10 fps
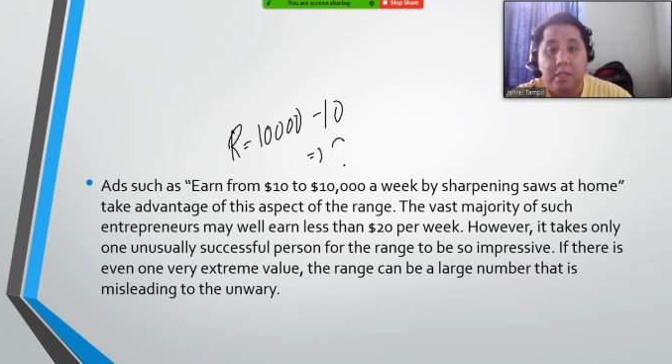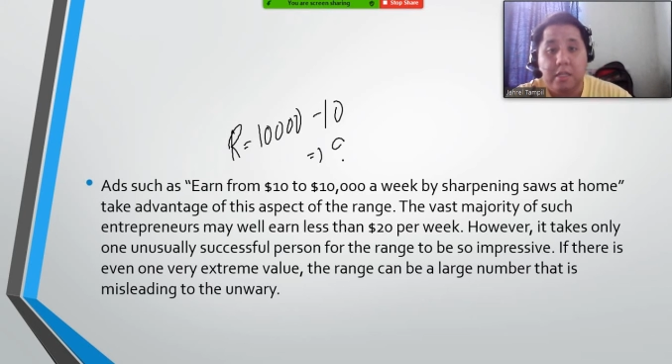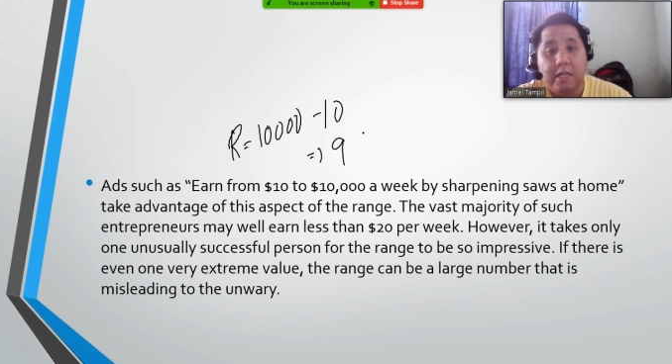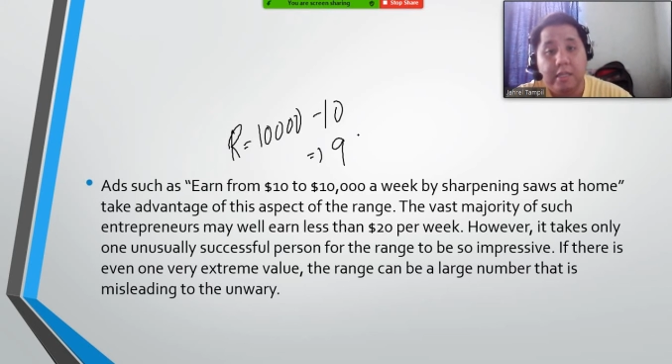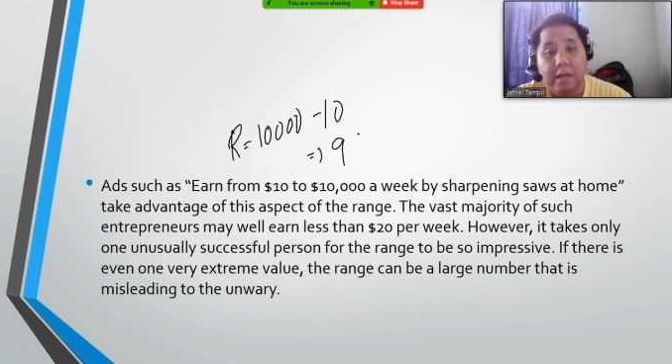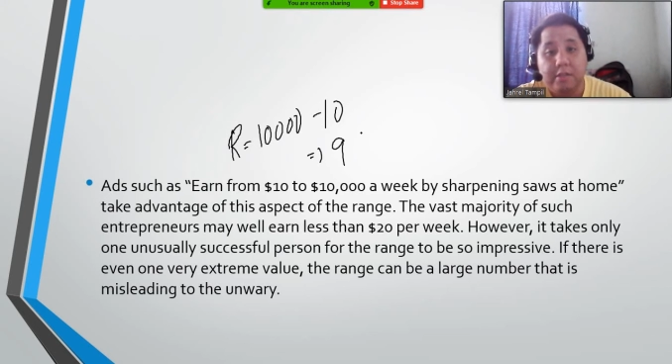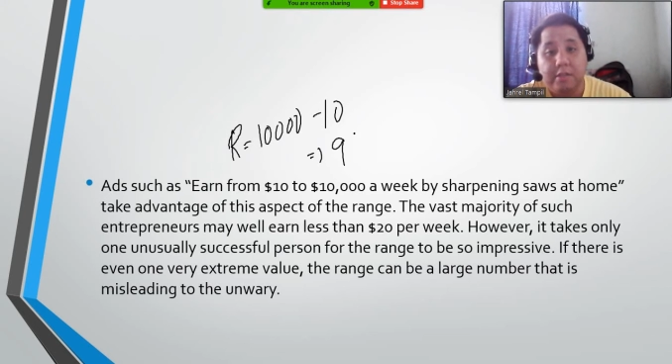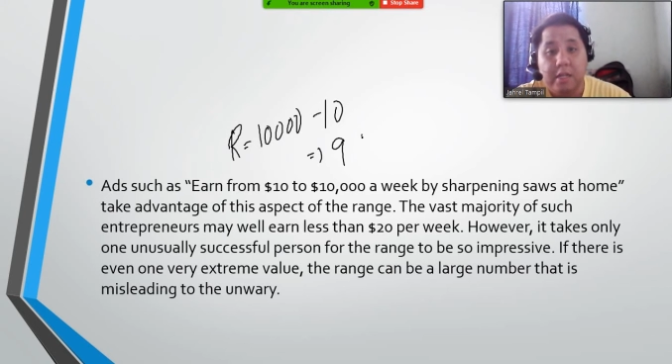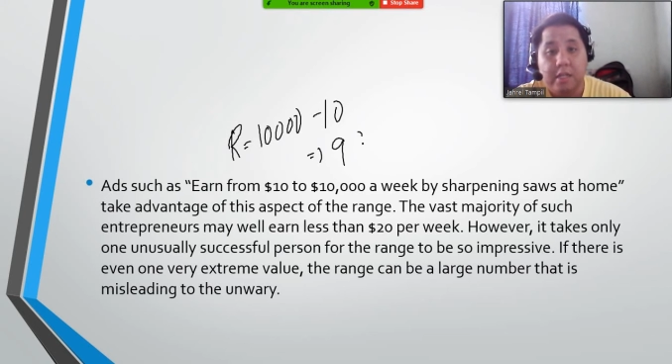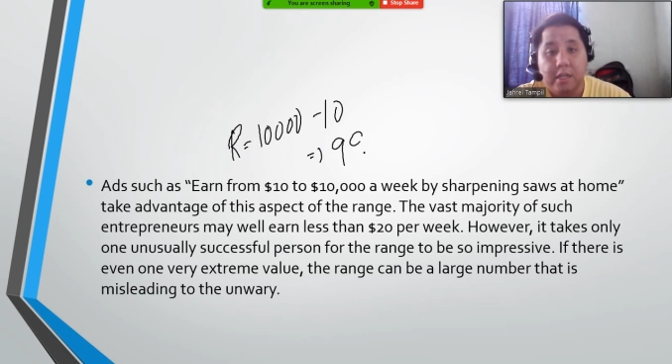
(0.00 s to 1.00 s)

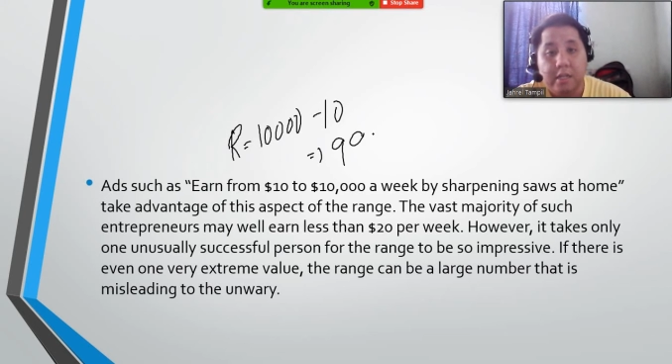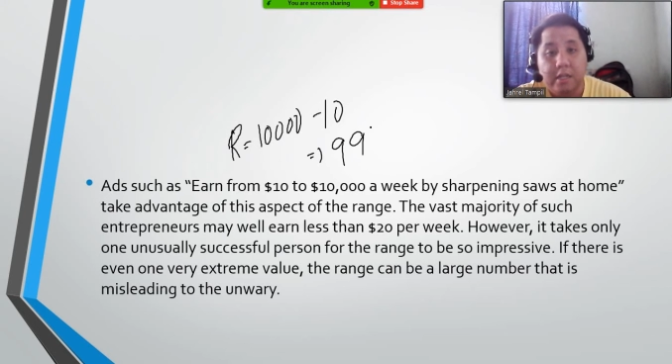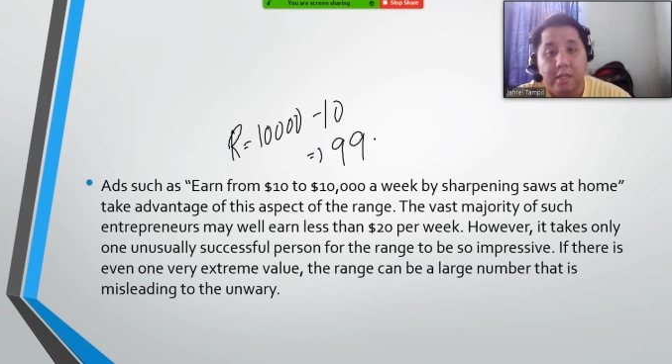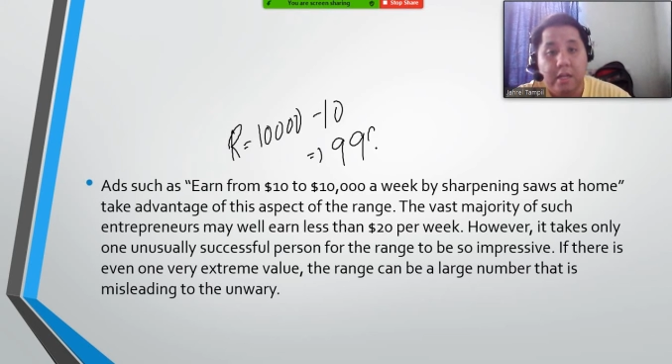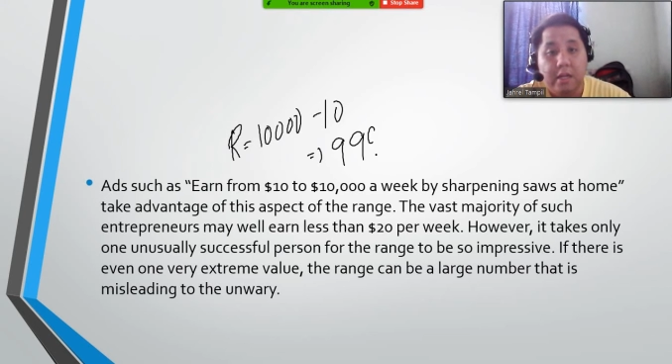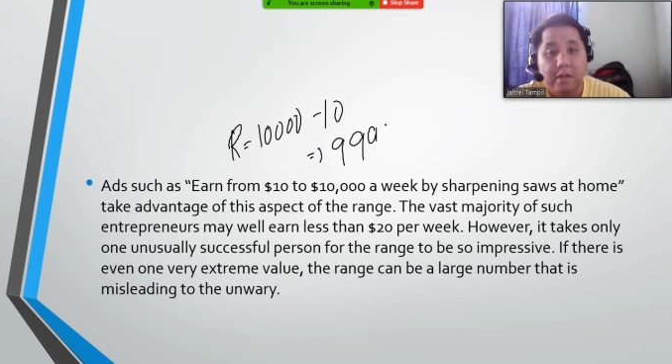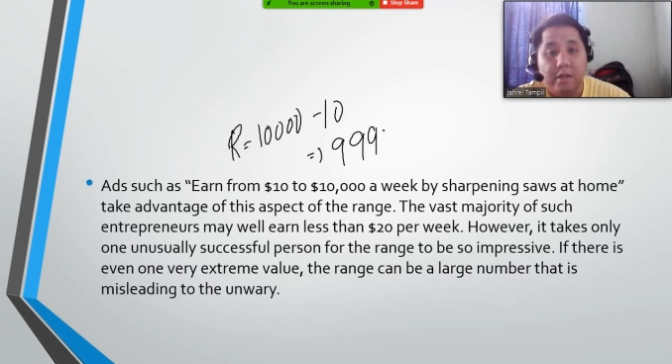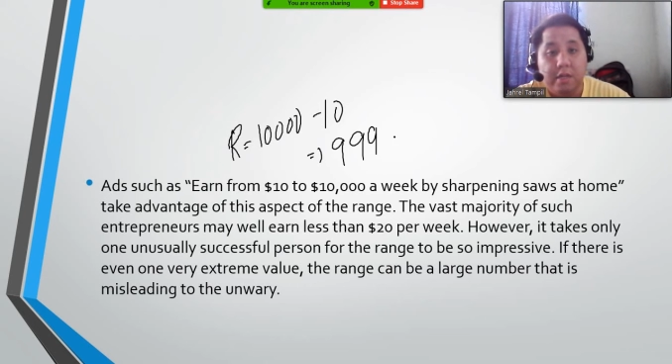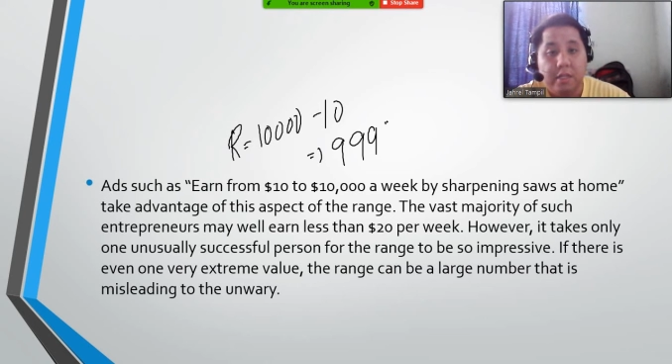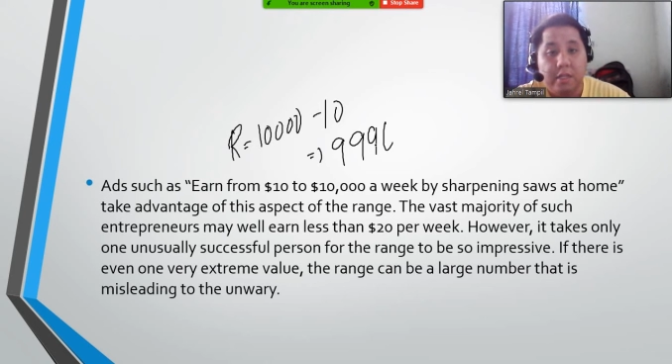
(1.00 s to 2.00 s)

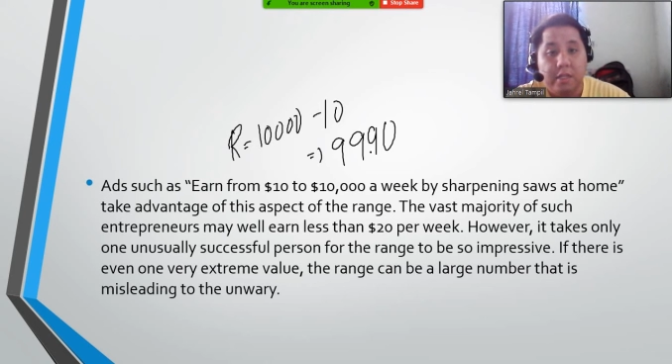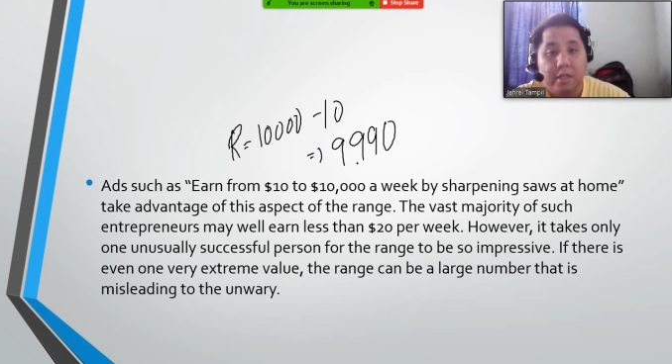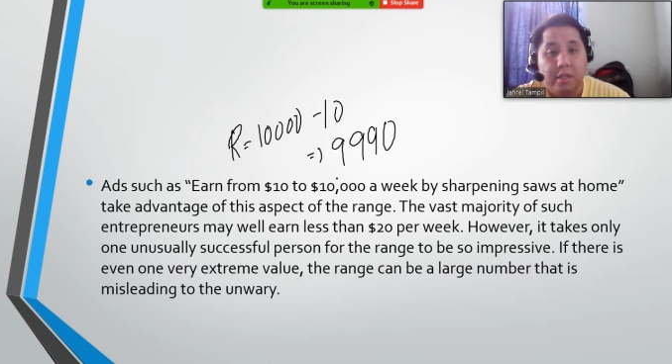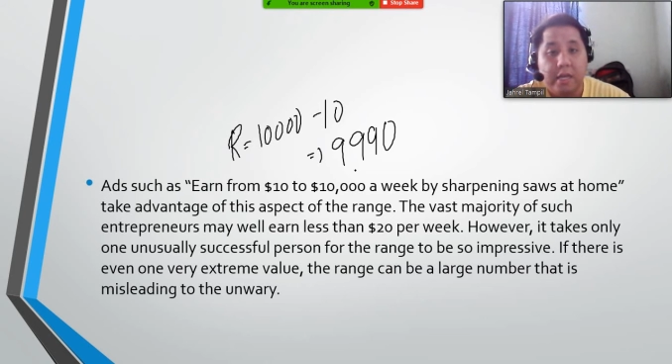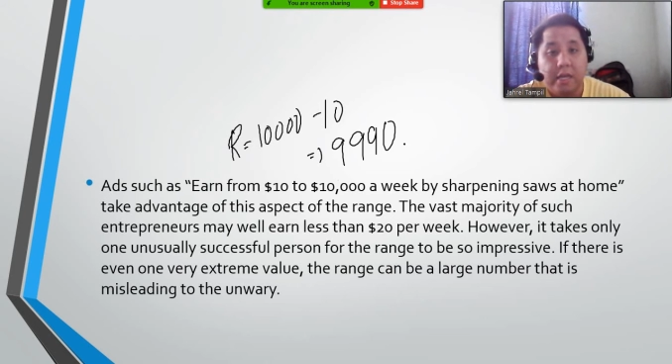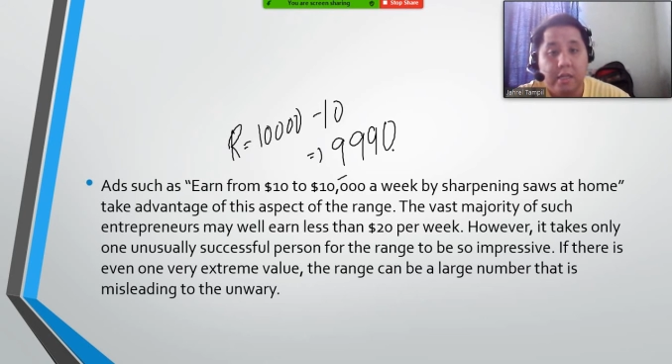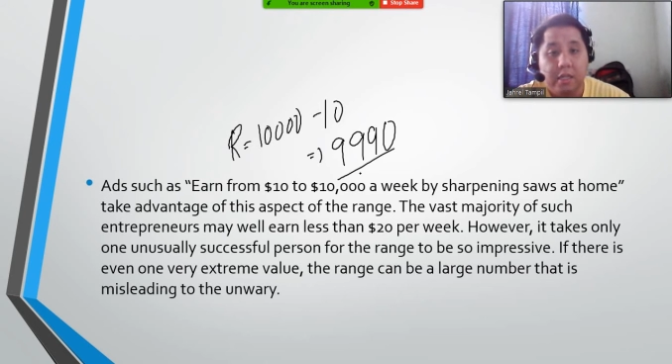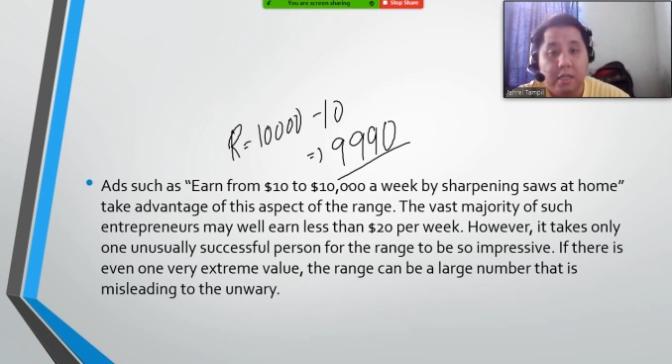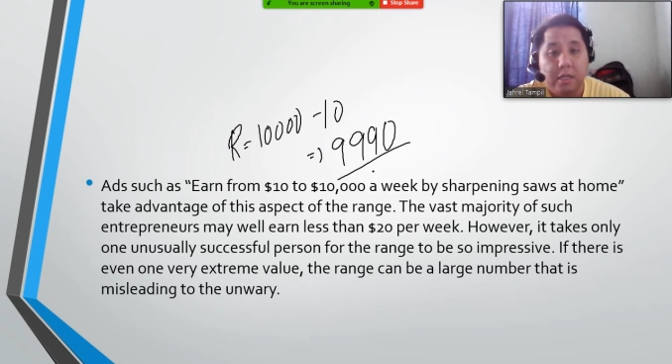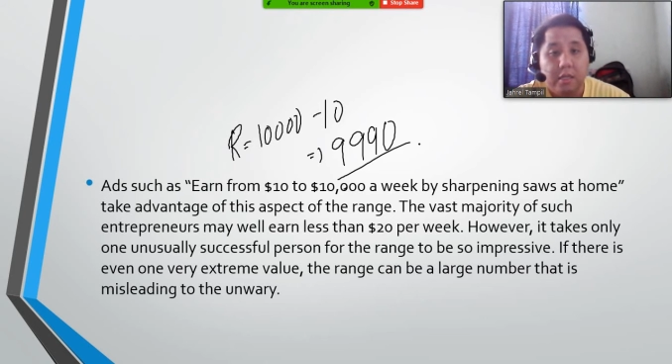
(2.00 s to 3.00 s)

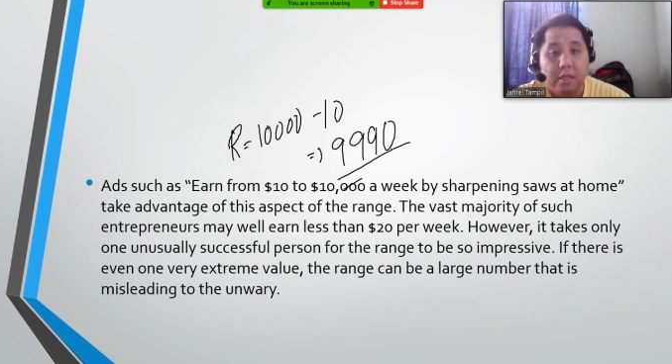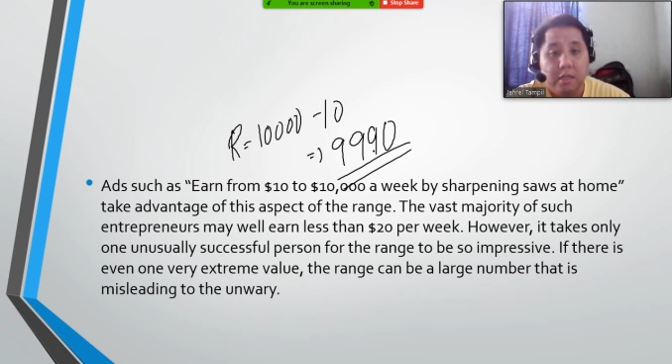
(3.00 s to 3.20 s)
9,990.